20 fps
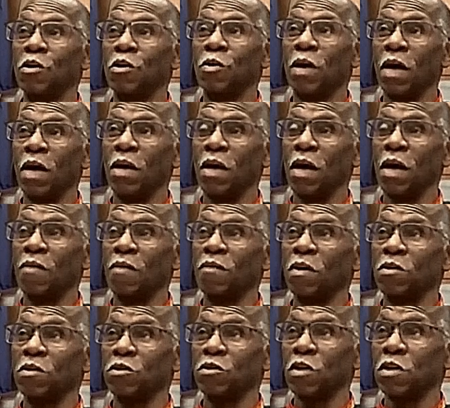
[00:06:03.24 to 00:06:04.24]
You can't have
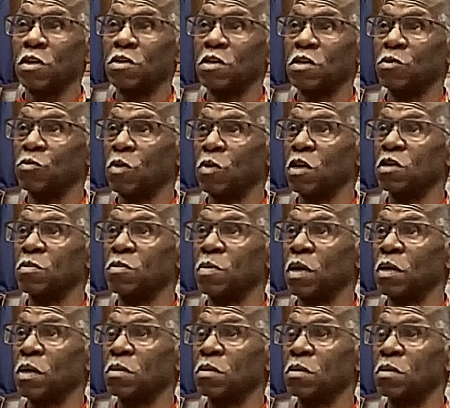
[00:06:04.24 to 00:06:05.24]
unjust
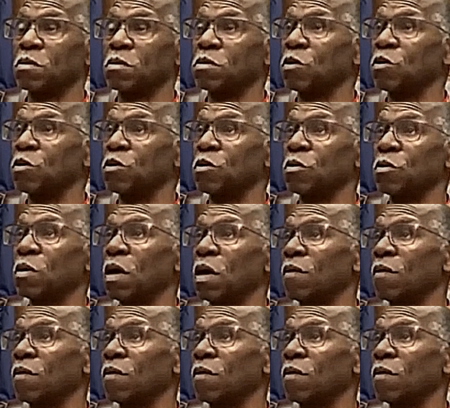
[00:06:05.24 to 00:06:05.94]
enrichment, so you'd